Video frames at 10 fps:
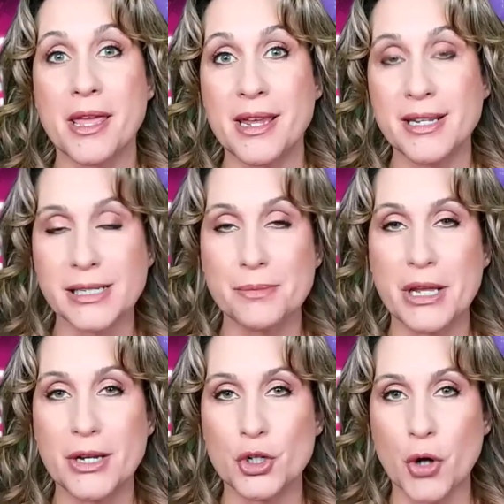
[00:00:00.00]

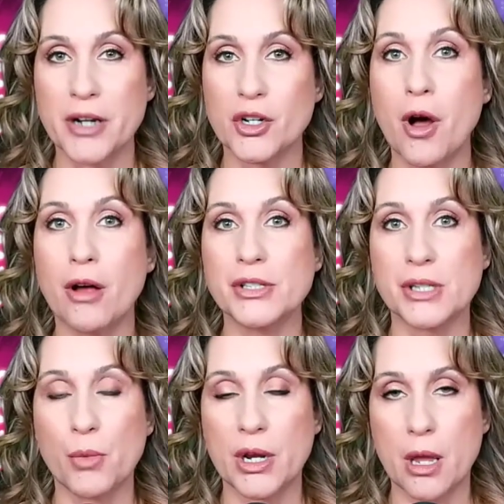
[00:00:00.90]
Eastman tried to call
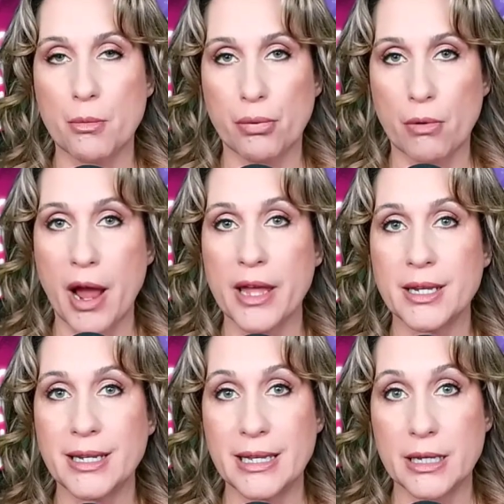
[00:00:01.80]
someone named
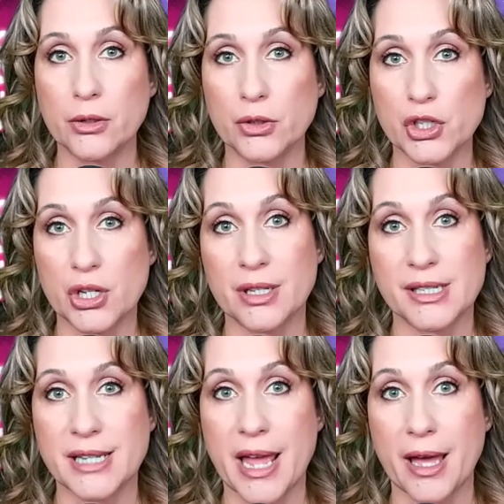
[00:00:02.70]
Brian Giles to the
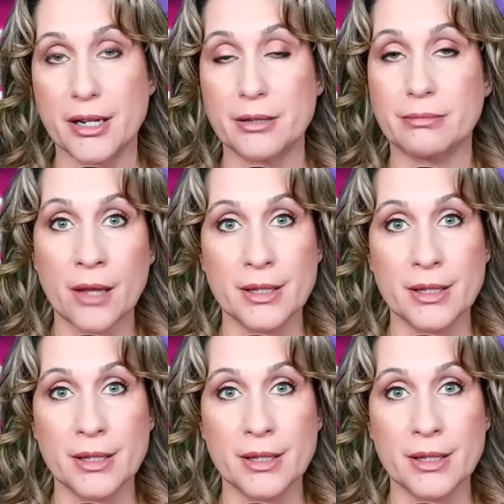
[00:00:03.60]
stand.